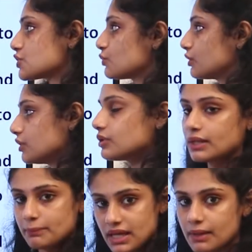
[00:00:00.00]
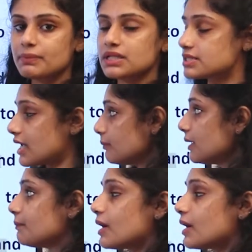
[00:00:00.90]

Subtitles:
So it can be a